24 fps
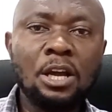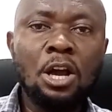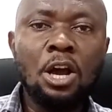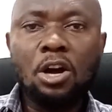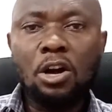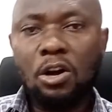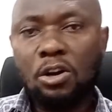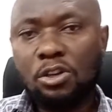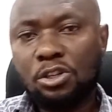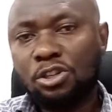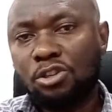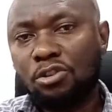
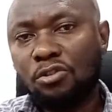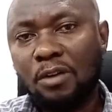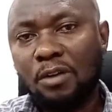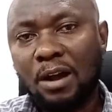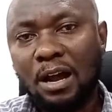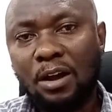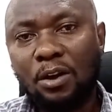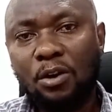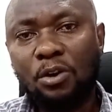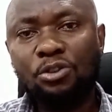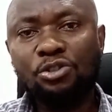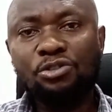
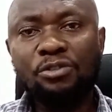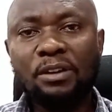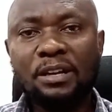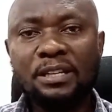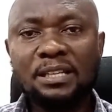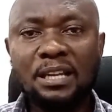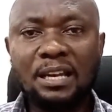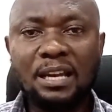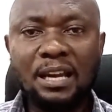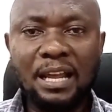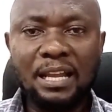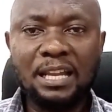Coursera, Coursera is
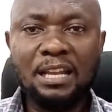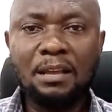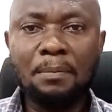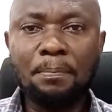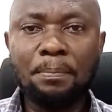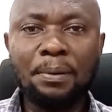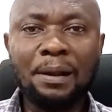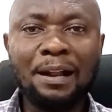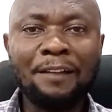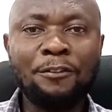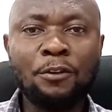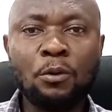a learning
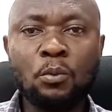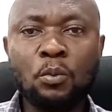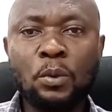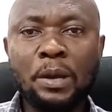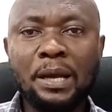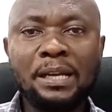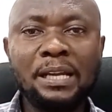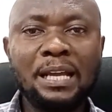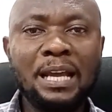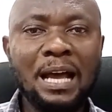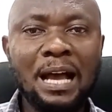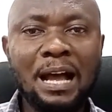platform where
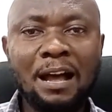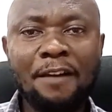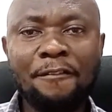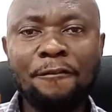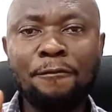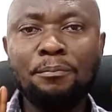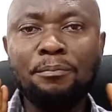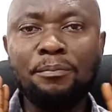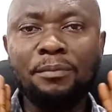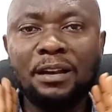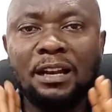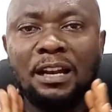they have
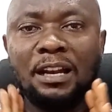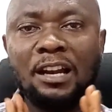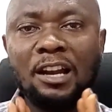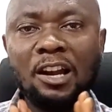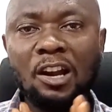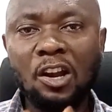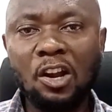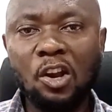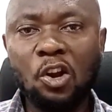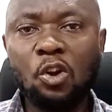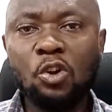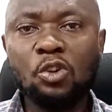a
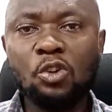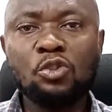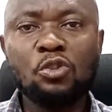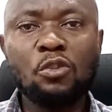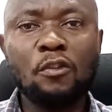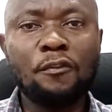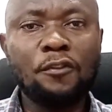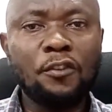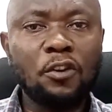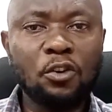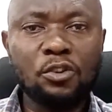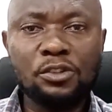lot
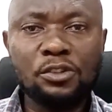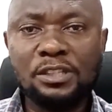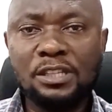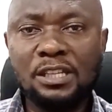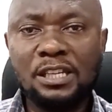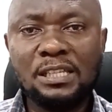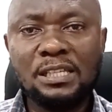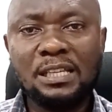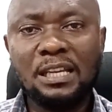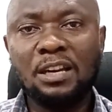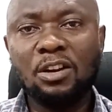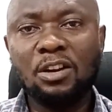of
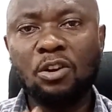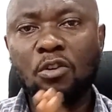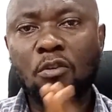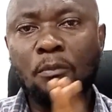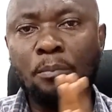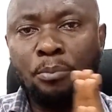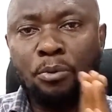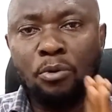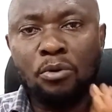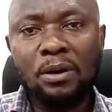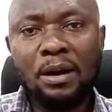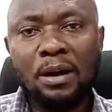courses, a lot
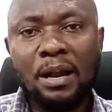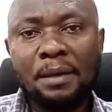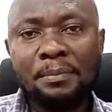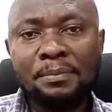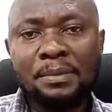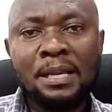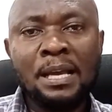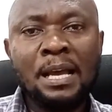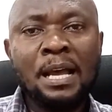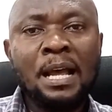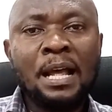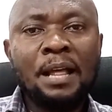of programs
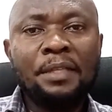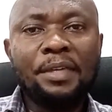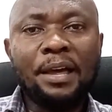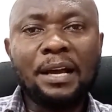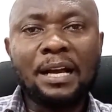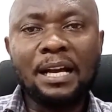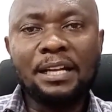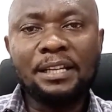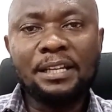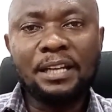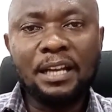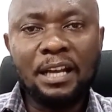that
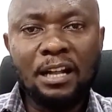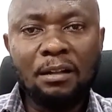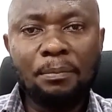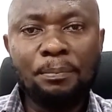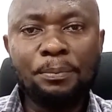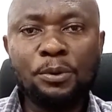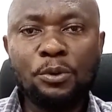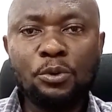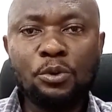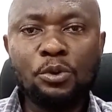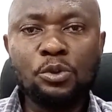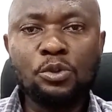can help
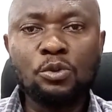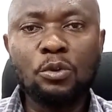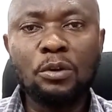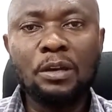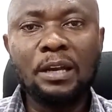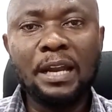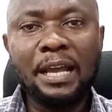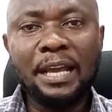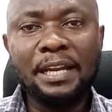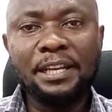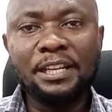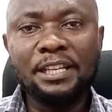you to
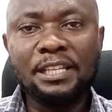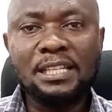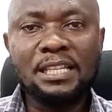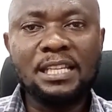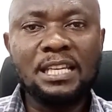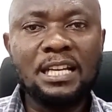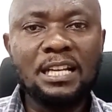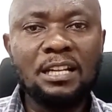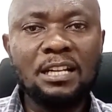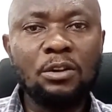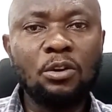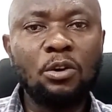learn a
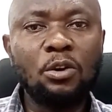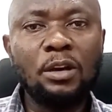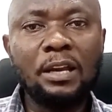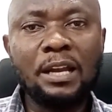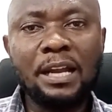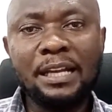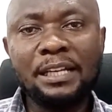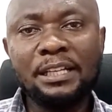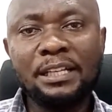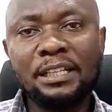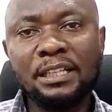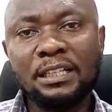skill or
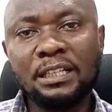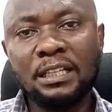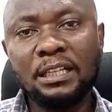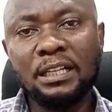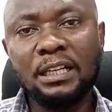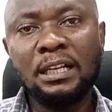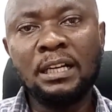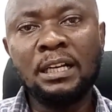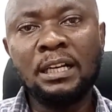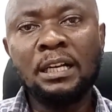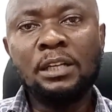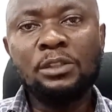learn uh,
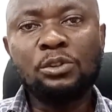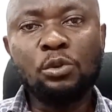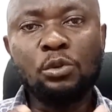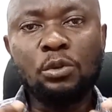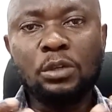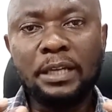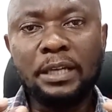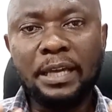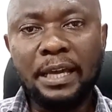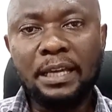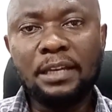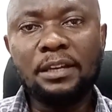to
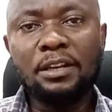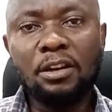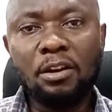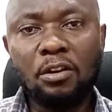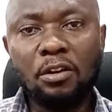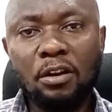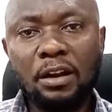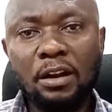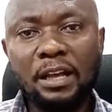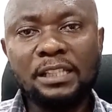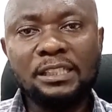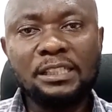gain
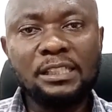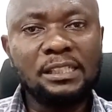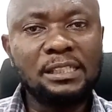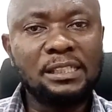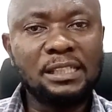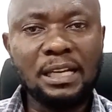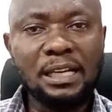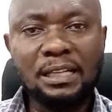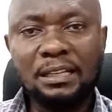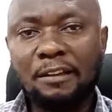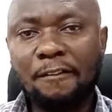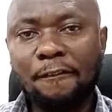knowledge in
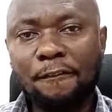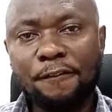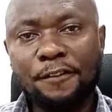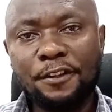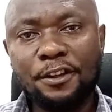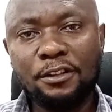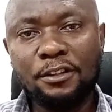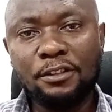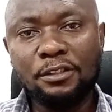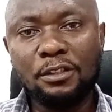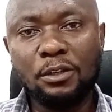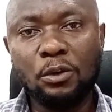certain
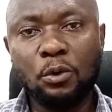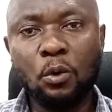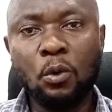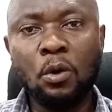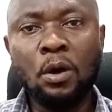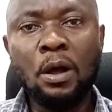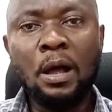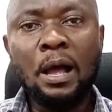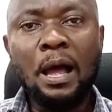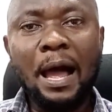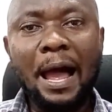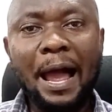field. You know,
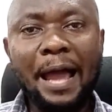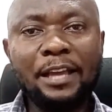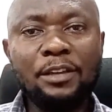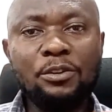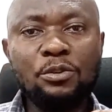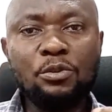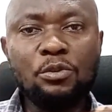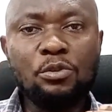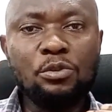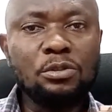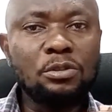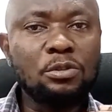I
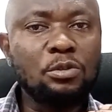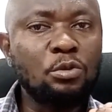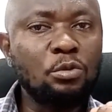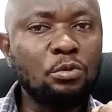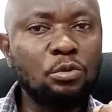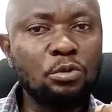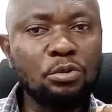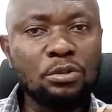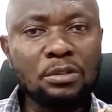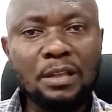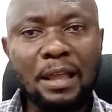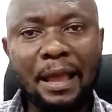use
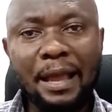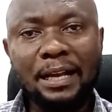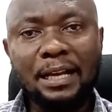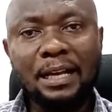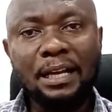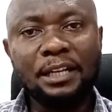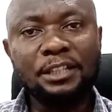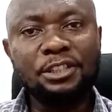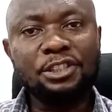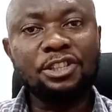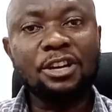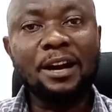tools like
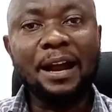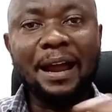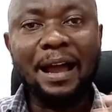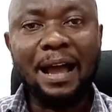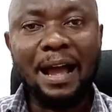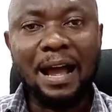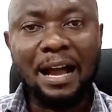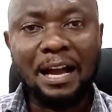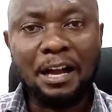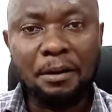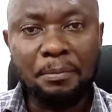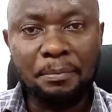uh,
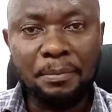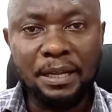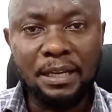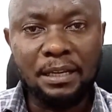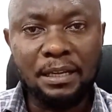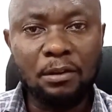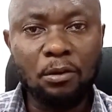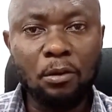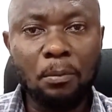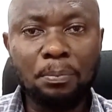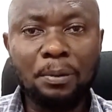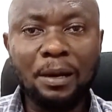TryHackMe
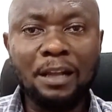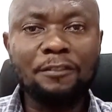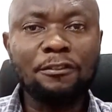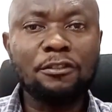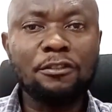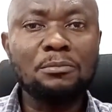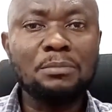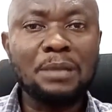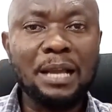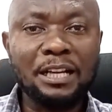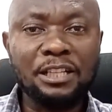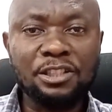or
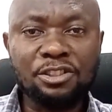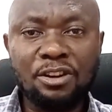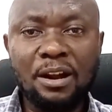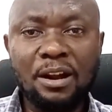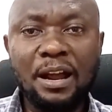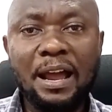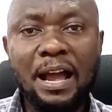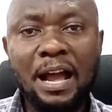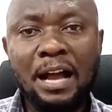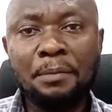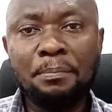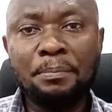platforms like
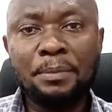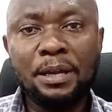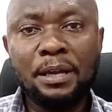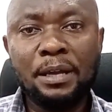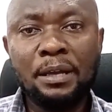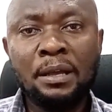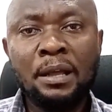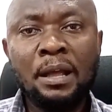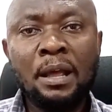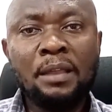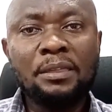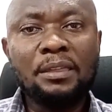
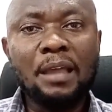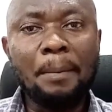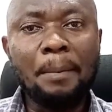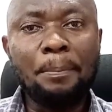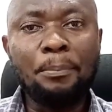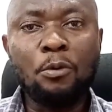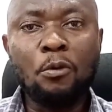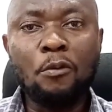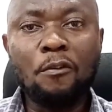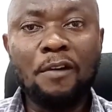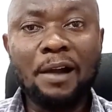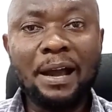TryHackMe that
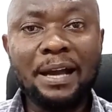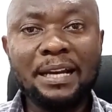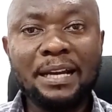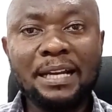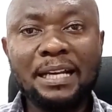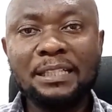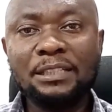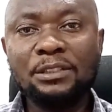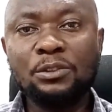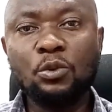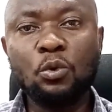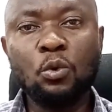provided
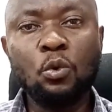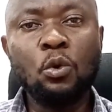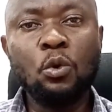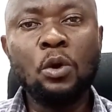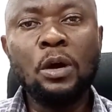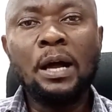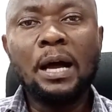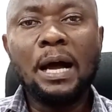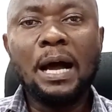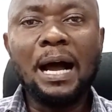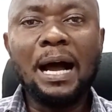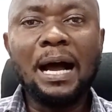you
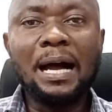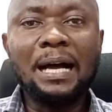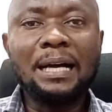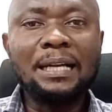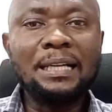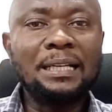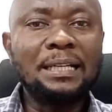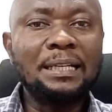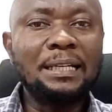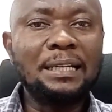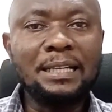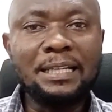know,
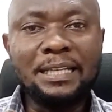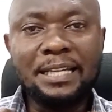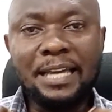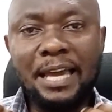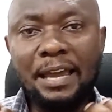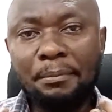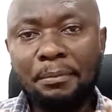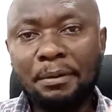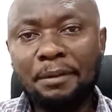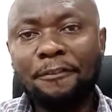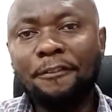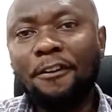
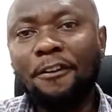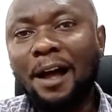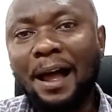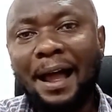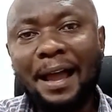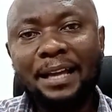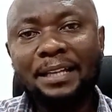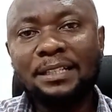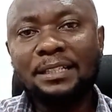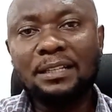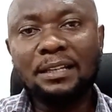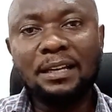
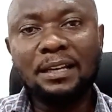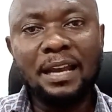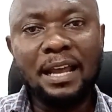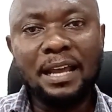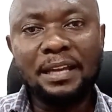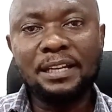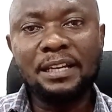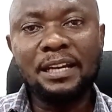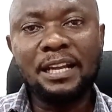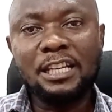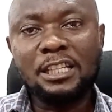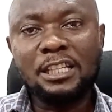gamified
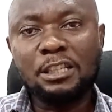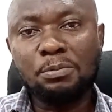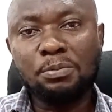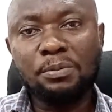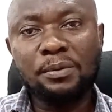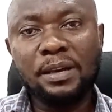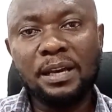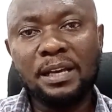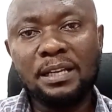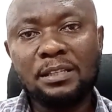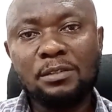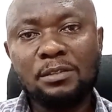learning
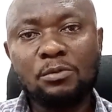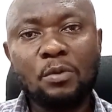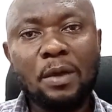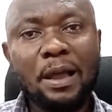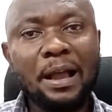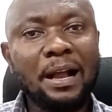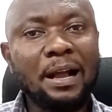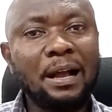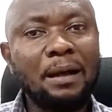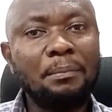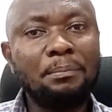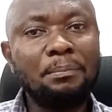experience where I
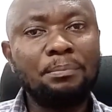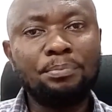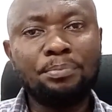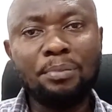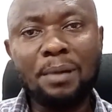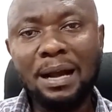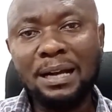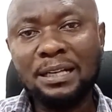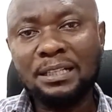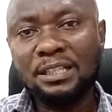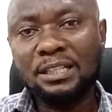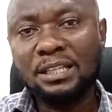can
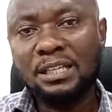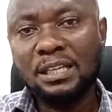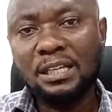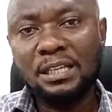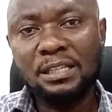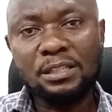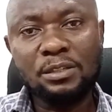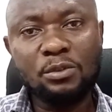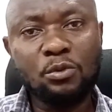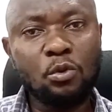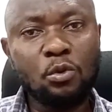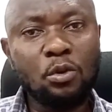
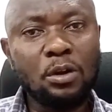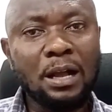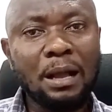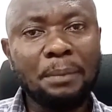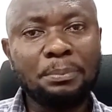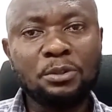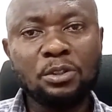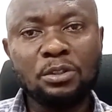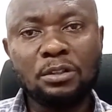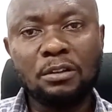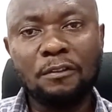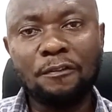practice, you know,
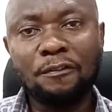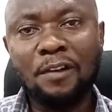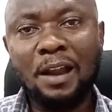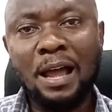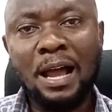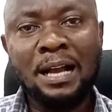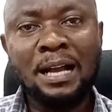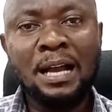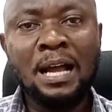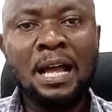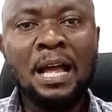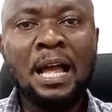capture the
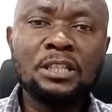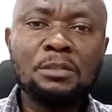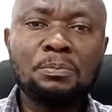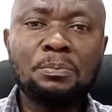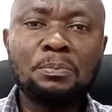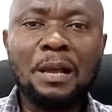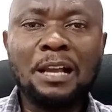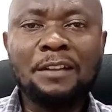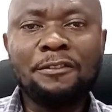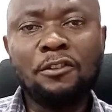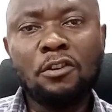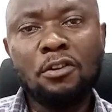flag. This
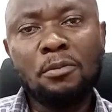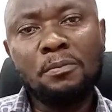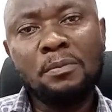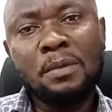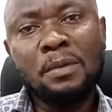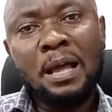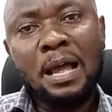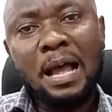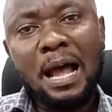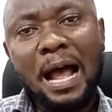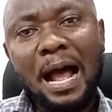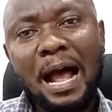platform
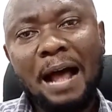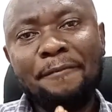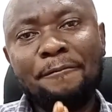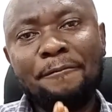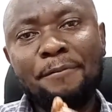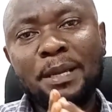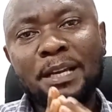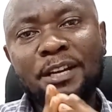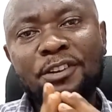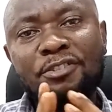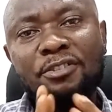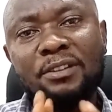have
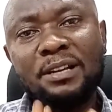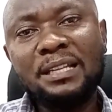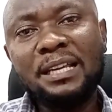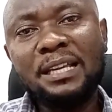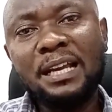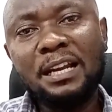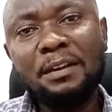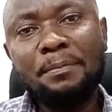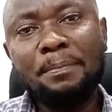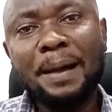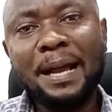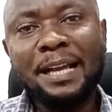been
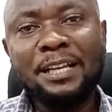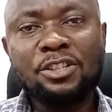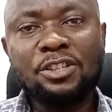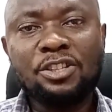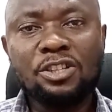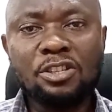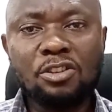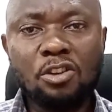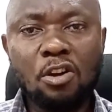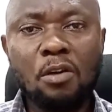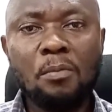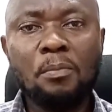created by
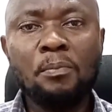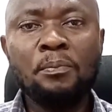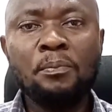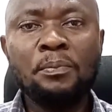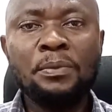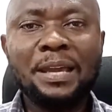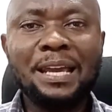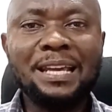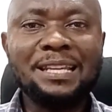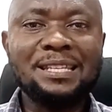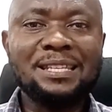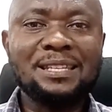some
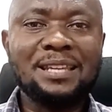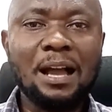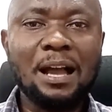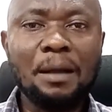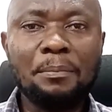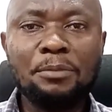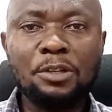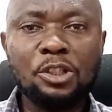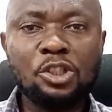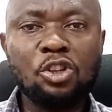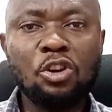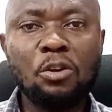
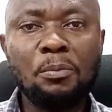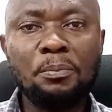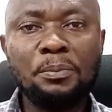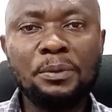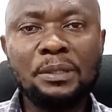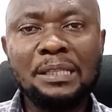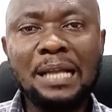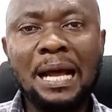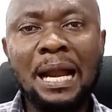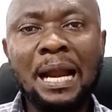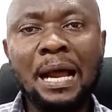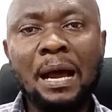established
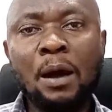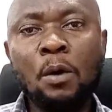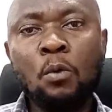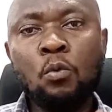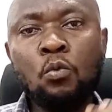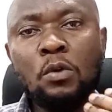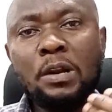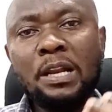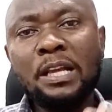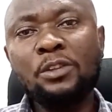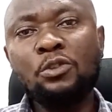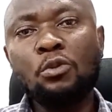companies and are
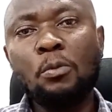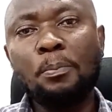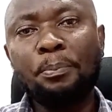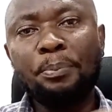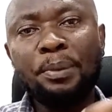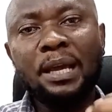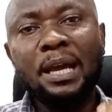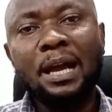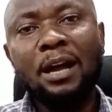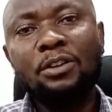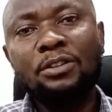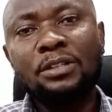willing to
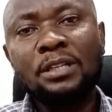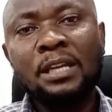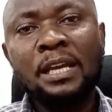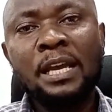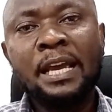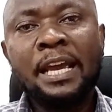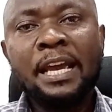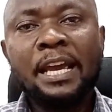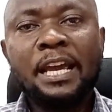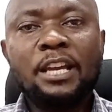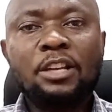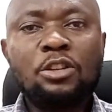pay out
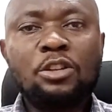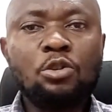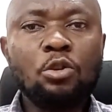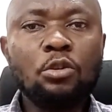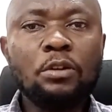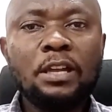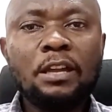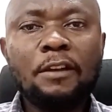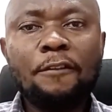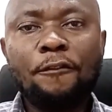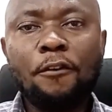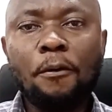a
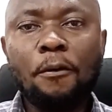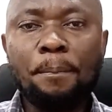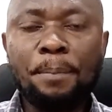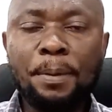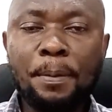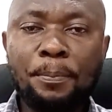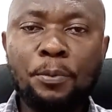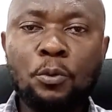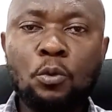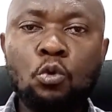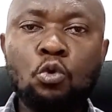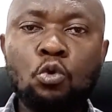token for
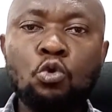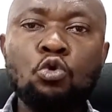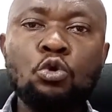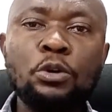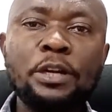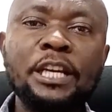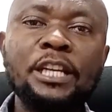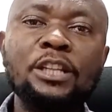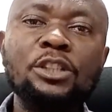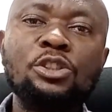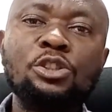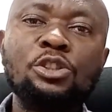people who
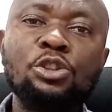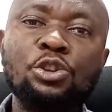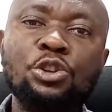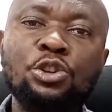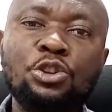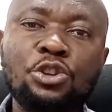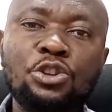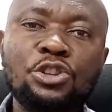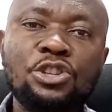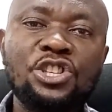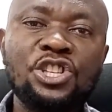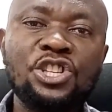
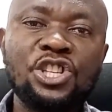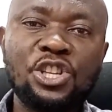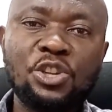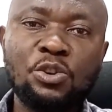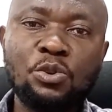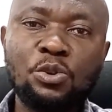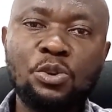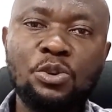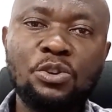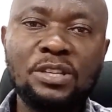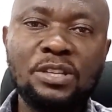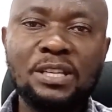introduce new
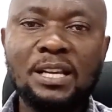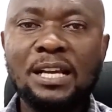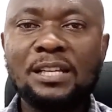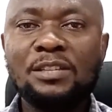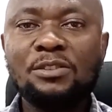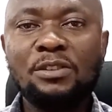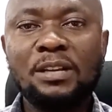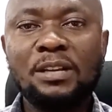users